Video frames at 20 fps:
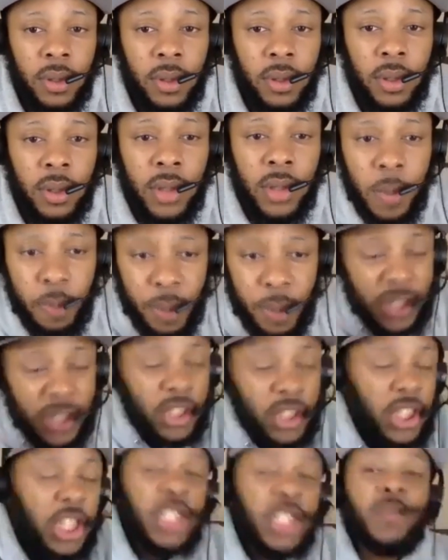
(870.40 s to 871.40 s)
The
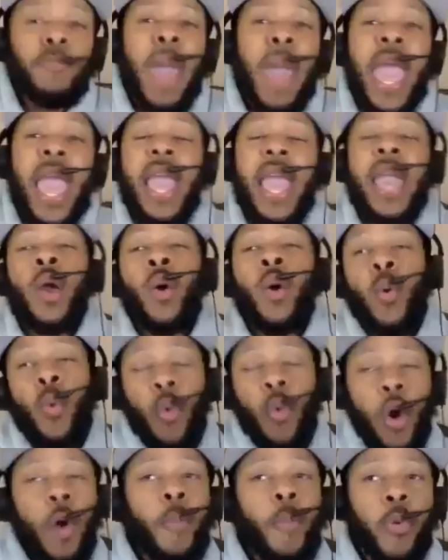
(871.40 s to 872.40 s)
bitch just made
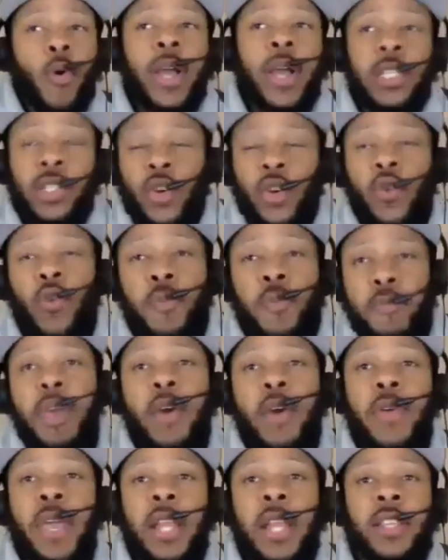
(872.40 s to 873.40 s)
$1.2
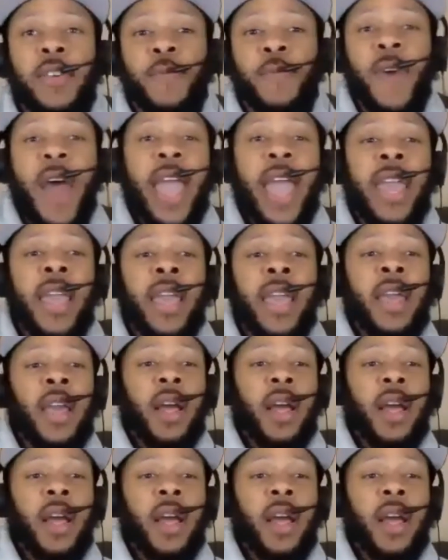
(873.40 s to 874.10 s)
million to fight